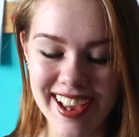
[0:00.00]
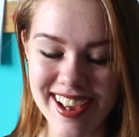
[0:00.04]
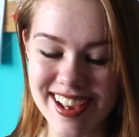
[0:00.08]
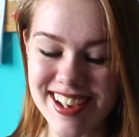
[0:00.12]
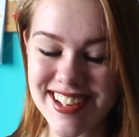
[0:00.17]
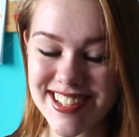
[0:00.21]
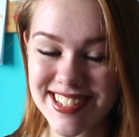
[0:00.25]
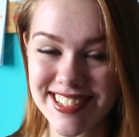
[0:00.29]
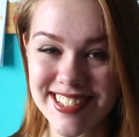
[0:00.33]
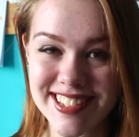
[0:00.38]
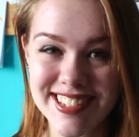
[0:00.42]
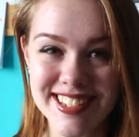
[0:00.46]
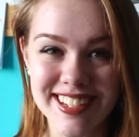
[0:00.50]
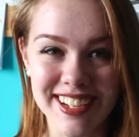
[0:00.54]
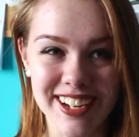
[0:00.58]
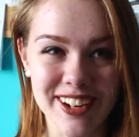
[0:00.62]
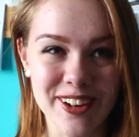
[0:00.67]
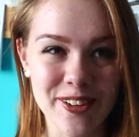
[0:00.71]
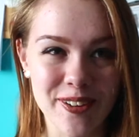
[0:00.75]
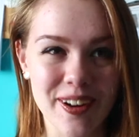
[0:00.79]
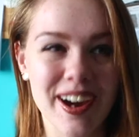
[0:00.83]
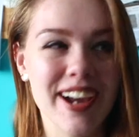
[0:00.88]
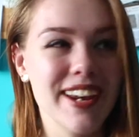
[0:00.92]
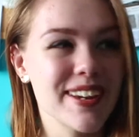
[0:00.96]
is
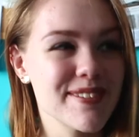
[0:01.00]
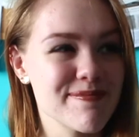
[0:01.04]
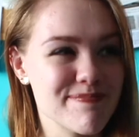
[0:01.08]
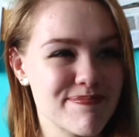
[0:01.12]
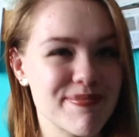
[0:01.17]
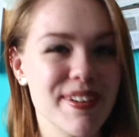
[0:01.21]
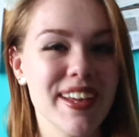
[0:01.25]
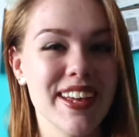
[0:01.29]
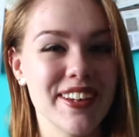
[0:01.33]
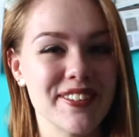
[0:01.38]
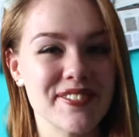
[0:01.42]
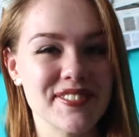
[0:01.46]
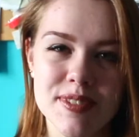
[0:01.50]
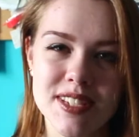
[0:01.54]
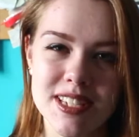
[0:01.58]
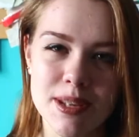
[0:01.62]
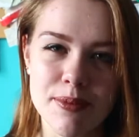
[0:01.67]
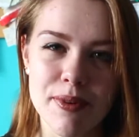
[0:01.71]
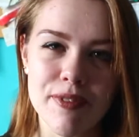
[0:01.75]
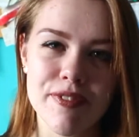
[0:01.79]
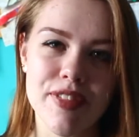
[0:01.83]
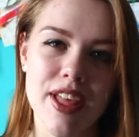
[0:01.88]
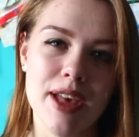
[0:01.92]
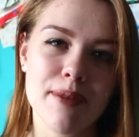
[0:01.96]
quite a bit.
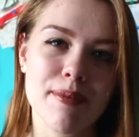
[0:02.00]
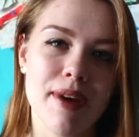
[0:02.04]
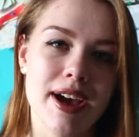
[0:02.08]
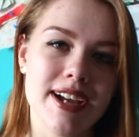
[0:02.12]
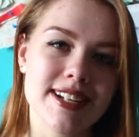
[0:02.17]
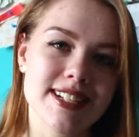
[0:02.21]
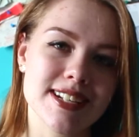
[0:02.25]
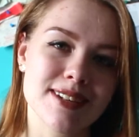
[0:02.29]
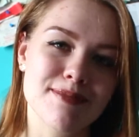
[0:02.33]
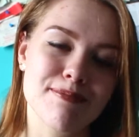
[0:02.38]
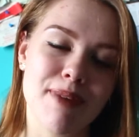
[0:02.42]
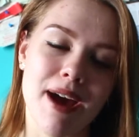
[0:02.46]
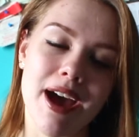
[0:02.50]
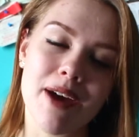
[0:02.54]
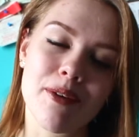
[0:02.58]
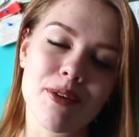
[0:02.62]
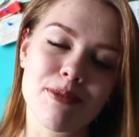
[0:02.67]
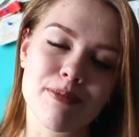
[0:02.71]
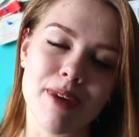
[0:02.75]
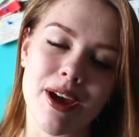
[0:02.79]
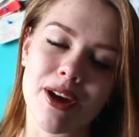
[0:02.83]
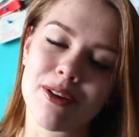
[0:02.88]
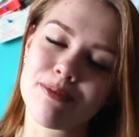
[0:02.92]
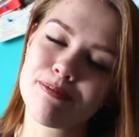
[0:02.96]
Some of them I did buy
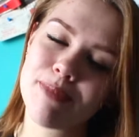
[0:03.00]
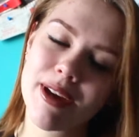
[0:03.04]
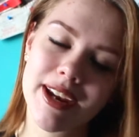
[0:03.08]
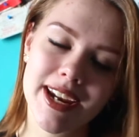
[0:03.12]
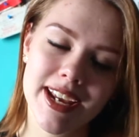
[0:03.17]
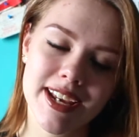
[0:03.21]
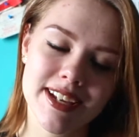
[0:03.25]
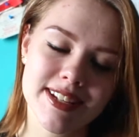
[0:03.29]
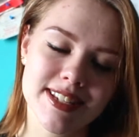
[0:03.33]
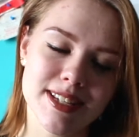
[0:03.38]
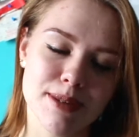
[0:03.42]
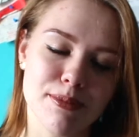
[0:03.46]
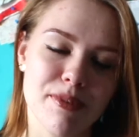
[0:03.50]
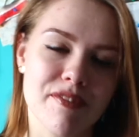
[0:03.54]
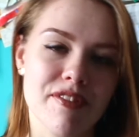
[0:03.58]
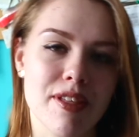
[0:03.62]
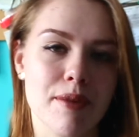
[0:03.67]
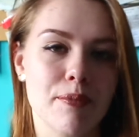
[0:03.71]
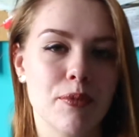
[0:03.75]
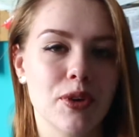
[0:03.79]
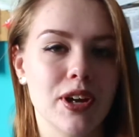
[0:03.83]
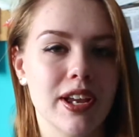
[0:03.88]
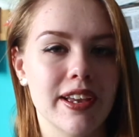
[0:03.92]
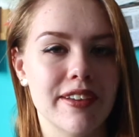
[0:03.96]
with my own money, some of
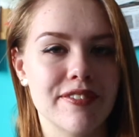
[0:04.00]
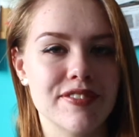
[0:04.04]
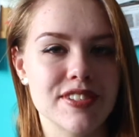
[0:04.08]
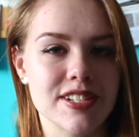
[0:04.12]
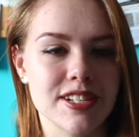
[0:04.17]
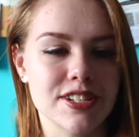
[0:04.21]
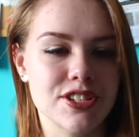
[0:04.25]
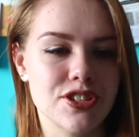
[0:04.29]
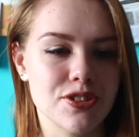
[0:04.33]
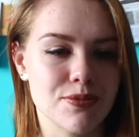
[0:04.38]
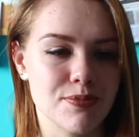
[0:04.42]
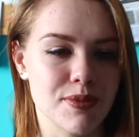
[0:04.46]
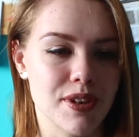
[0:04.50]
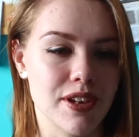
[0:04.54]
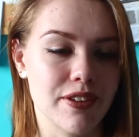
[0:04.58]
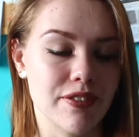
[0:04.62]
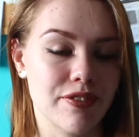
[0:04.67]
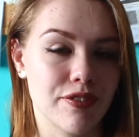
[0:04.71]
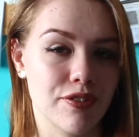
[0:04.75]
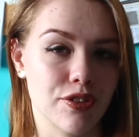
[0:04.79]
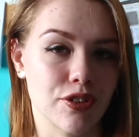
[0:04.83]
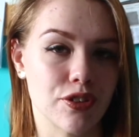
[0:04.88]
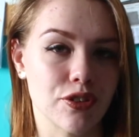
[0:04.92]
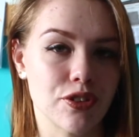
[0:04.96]
them were gifted to me
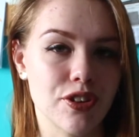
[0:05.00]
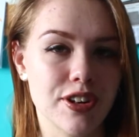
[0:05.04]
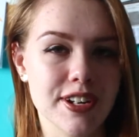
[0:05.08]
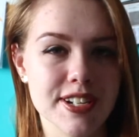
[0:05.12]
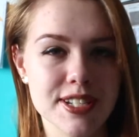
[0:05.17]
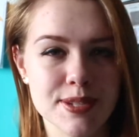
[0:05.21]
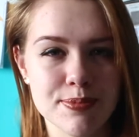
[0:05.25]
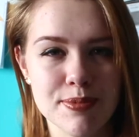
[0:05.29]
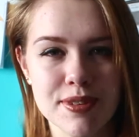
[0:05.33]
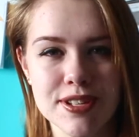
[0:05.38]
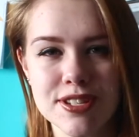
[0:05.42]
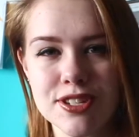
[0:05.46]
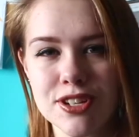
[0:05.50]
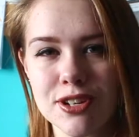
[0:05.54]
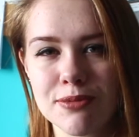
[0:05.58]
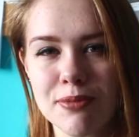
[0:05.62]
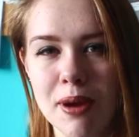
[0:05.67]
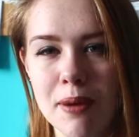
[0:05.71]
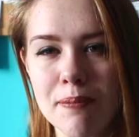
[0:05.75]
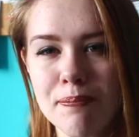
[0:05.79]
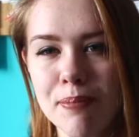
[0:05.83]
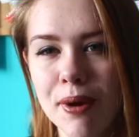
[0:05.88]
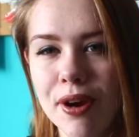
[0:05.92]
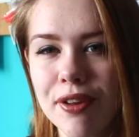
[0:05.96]
through Christmas or
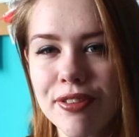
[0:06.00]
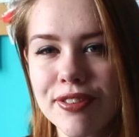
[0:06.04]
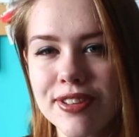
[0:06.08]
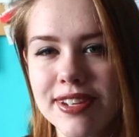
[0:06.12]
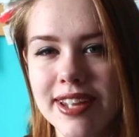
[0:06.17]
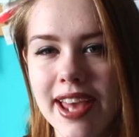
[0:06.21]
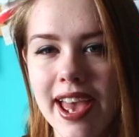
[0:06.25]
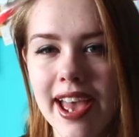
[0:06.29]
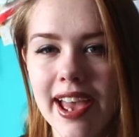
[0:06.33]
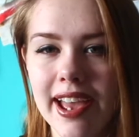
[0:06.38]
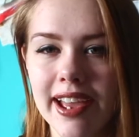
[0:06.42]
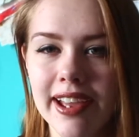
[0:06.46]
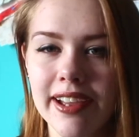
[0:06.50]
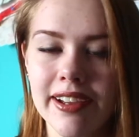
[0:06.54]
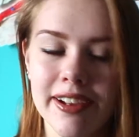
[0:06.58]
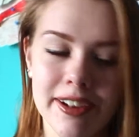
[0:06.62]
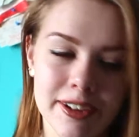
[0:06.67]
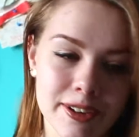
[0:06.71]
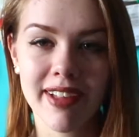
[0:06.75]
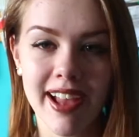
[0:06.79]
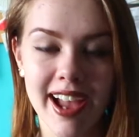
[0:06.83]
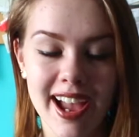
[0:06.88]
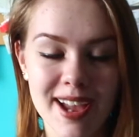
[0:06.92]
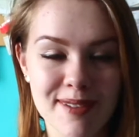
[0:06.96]
my birthday.
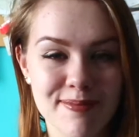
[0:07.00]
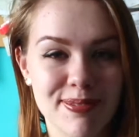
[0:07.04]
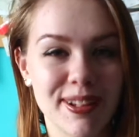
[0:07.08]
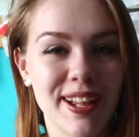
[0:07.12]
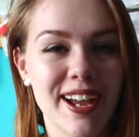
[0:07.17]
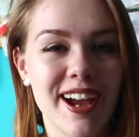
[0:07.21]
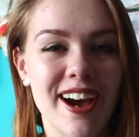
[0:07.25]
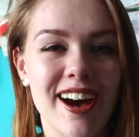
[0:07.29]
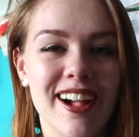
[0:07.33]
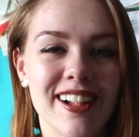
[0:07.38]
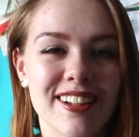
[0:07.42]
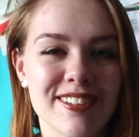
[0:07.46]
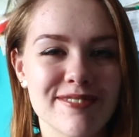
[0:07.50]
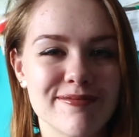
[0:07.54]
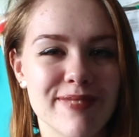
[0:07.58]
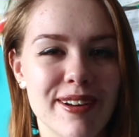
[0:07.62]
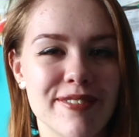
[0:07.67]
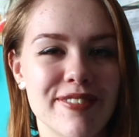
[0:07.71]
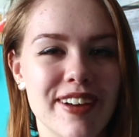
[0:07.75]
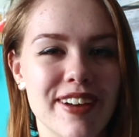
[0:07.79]
I play all of my